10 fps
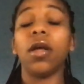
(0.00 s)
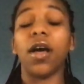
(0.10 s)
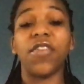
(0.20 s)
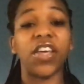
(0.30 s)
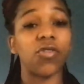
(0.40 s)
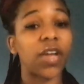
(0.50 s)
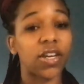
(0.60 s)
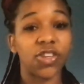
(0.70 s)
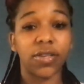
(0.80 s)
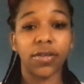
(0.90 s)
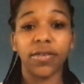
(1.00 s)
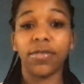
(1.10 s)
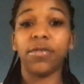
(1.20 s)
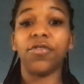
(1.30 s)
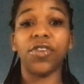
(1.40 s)
of introduction
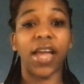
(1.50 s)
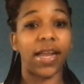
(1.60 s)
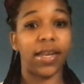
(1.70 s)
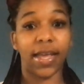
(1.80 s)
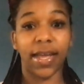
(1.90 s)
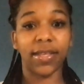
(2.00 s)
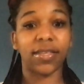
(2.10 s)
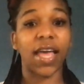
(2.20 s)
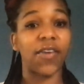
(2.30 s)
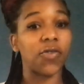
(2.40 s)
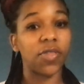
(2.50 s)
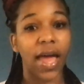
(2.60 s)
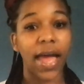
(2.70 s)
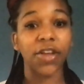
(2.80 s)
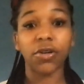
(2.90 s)
for 90 days. After
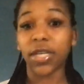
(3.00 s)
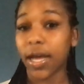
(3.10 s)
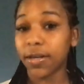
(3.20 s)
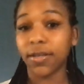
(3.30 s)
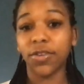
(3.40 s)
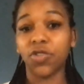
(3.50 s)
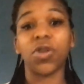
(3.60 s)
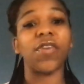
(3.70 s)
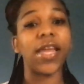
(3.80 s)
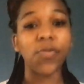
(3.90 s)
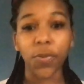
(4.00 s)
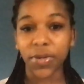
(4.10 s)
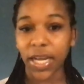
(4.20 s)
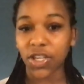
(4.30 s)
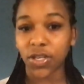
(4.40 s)
that, you're done. You don't have any more
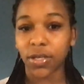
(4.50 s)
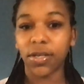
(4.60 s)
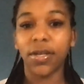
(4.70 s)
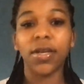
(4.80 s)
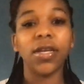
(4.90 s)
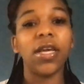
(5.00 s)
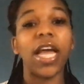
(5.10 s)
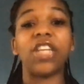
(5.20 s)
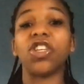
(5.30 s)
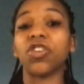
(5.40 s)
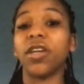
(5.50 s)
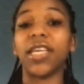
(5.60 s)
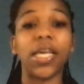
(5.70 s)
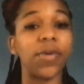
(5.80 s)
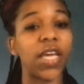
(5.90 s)
protection. It's just going
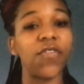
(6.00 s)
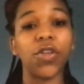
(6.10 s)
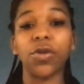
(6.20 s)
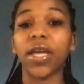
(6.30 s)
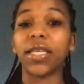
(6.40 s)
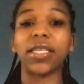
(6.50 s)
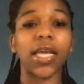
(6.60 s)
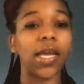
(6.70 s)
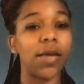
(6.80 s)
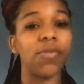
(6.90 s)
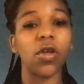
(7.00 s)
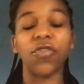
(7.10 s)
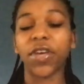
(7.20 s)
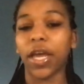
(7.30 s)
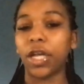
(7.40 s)
to keep giving you that same
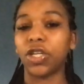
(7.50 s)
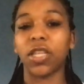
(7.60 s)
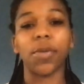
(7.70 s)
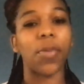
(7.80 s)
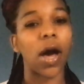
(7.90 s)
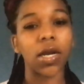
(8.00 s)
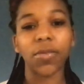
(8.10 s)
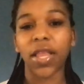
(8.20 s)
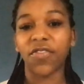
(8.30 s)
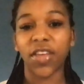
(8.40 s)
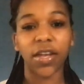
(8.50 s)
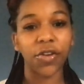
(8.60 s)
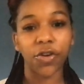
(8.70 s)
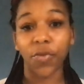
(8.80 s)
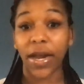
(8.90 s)
notification at the bottom left hand
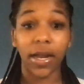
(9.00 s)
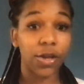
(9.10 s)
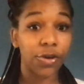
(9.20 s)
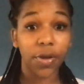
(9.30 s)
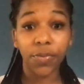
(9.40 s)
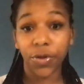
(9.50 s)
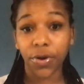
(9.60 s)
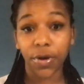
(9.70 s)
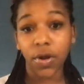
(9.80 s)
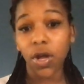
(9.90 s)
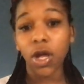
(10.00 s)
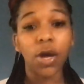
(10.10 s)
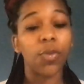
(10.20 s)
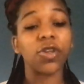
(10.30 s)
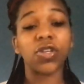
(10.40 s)
or your right hand of your computer
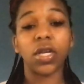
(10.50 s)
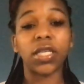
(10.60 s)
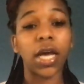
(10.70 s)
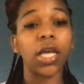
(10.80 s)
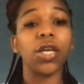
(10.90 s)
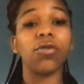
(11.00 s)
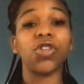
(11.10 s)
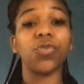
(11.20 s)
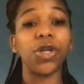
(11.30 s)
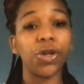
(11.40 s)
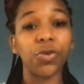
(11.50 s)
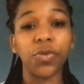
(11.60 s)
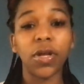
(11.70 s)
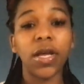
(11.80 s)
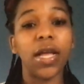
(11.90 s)
where it's going to tell you to
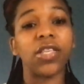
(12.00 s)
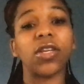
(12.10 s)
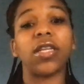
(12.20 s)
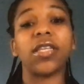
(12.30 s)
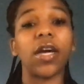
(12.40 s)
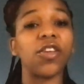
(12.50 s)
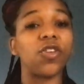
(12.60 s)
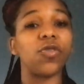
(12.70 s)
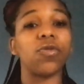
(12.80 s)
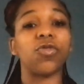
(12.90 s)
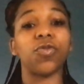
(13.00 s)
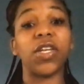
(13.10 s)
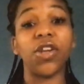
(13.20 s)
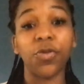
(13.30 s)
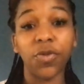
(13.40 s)
renew. It's going to tell you to
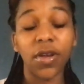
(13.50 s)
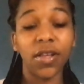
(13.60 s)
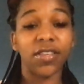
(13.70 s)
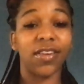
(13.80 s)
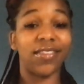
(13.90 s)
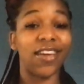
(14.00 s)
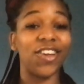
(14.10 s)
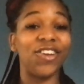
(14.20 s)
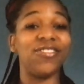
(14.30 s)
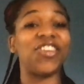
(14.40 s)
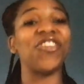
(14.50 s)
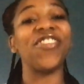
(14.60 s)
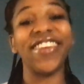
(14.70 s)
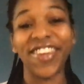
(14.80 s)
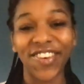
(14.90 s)
renew. It's going to tell you to
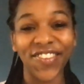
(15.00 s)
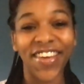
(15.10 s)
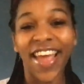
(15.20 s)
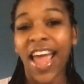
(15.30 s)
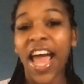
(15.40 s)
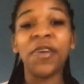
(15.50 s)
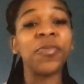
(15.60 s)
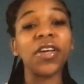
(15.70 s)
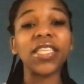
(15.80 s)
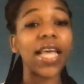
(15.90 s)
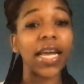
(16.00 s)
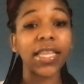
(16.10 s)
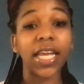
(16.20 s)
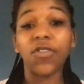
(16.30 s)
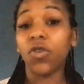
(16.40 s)
renew. And most
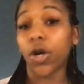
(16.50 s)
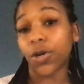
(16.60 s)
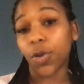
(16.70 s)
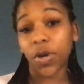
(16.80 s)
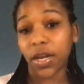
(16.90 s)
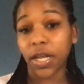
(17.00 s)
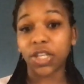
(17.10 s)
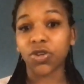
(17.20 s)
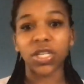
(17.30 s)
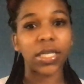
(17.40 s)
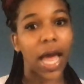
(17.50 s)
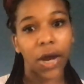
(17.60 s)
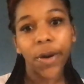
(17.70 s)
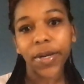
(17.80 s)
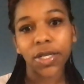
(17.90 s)
likely, if you don't know what it is, you're just not
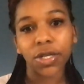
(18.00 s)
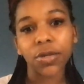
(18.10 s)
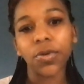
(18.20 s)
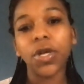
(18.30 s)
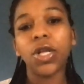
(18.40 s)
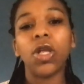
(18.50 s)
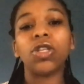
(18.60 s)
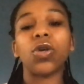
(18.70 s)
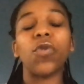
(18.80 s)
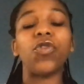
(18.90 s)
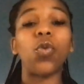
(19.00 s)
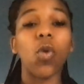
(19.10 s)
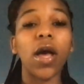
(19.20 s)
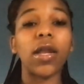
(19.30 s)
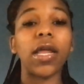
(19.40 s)
going to. So if you
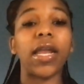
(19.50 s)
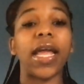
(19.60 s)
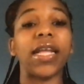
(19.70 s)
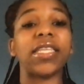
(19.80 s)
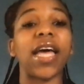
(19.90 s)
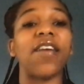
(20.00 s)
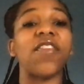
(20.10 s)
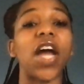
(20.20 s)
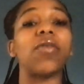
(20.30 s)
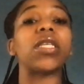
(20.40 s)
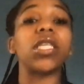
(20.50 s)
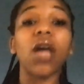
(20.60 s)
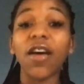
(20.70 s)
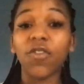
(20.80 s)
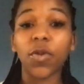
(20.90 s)
want an antivirus
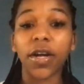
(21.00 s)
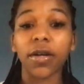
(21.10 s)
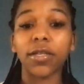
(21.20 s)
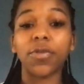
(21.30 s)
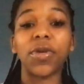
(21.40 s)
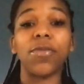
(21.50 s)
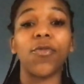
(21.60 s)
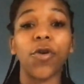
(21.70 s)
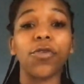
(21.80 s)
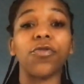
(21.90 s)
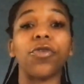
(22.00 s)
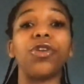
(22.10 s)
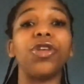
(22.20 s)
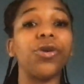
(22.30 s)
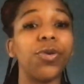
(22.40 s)
software to be more for
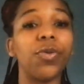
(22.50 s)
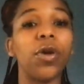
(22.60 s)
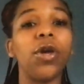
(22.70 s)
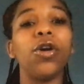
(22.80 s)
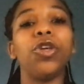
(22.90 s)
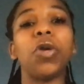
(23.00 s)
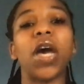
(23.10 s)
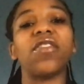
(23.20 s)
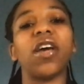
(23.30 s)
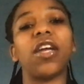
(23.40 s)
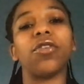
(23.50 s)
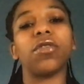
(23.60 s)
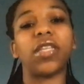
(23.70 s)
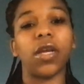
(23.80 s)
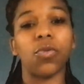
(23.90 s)
you, you have to
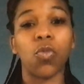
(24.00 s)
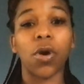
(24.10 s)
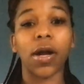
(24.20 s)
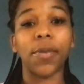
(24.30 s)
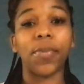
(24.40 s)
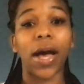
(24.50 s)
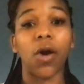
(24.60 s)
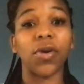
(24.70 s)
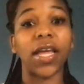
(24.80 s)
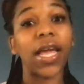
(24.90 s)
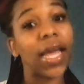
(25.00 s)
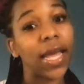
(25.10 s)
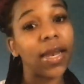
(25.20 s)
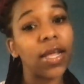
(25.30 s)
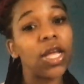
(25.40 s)
understand more about
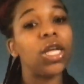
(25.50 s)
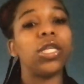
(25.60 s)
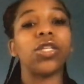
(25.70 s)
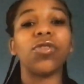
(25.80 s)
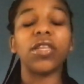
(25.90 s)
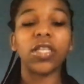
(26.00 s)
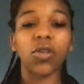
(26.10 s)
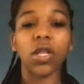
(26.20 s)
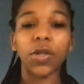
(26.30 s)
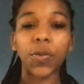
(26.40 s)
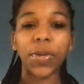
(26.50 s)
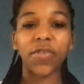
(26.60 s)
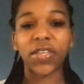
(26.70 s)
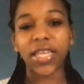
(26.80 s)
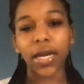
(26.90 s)
it. So this is our little bit
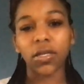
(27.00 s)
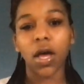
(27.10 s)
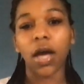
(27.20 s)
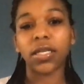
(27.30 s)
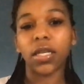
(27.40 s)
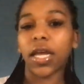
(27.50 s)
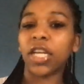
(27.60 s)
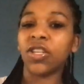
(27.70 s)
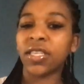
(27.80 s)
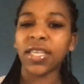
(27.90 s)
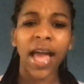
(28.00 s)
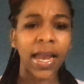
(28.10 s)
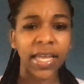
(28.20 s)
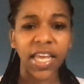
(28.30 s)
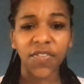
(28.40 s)
of a tech talk today, just to
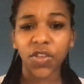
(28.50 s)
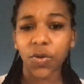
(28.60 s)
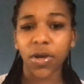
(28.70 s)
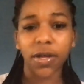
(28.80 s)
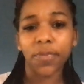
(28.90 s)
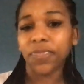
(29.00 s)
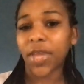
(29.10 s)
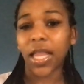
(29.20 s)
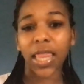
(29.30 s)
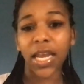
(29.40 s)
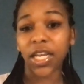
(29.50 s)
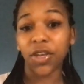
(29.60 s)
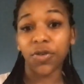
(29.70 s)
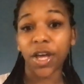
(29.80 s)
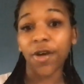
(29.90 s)
kind of give you a letting
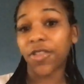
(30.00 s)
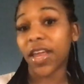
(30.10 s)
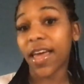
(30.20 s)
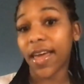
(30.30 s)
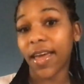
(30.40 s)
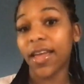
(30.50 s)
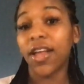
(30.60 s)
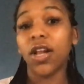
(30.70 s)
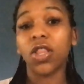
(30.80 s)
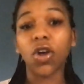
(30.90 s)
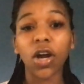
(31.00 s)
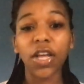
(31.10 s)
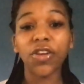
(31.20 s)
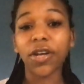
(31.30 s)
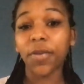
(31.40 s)
you know that, hey, look
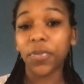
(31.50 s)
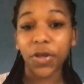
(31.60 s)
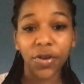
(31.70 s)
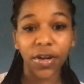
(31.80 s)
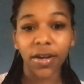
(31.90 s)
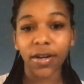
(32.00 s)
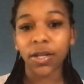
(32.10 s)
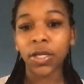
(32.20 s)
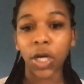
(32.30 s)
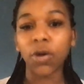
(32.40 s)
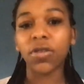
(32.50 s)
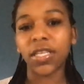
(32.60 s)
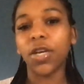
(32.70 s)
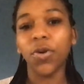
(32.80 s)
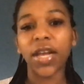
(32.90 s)
on your computer. Go
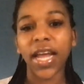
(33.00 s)
see what